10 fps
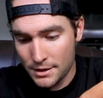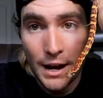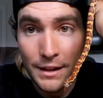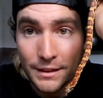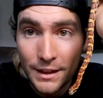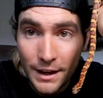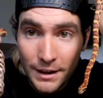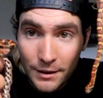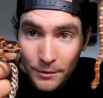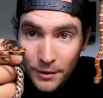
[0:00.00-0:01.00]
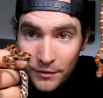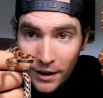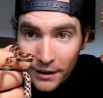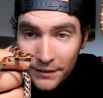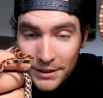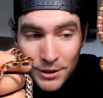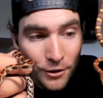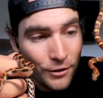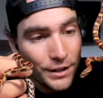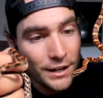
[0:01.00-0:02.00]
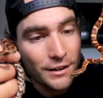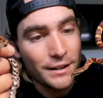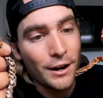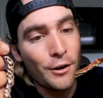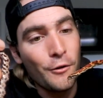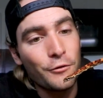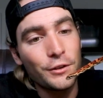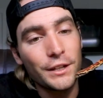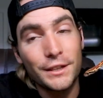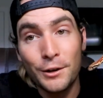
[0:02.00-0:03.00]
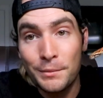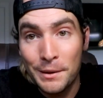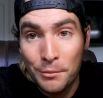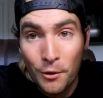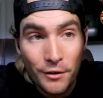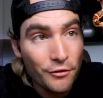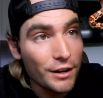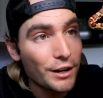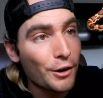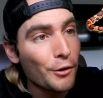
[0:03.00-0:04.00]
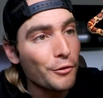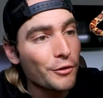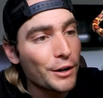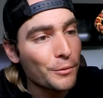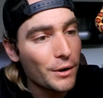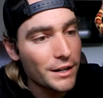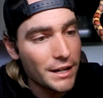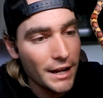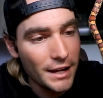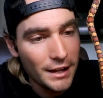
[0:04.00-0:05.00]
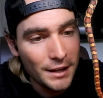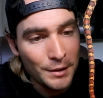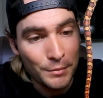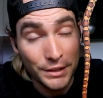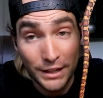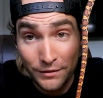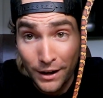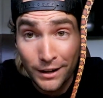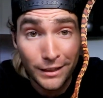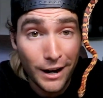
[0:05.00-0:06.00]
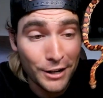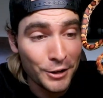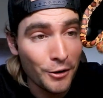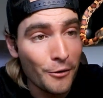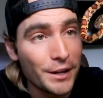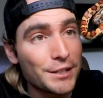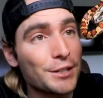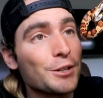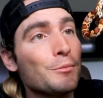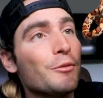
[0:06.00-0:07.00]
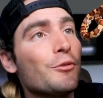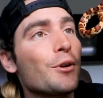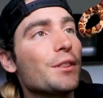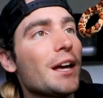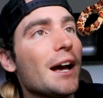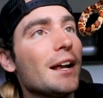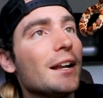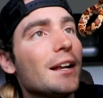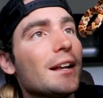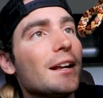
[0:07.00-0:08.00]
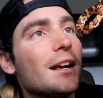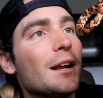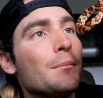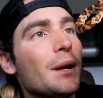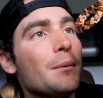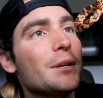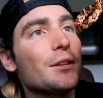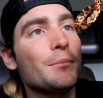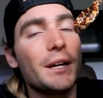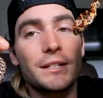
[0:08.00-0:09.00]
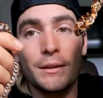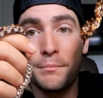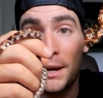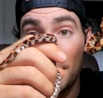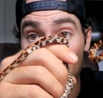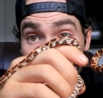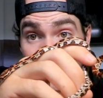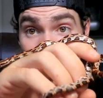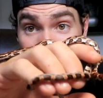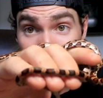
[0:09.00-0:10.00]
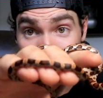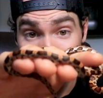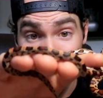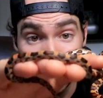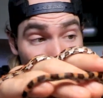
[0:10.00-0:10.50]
And then we've got this girl here. Now, hopefully they'll be boyfriend and girlfriend one day, but they've got a lot of growing to do before that. And maybe they'll make some babies and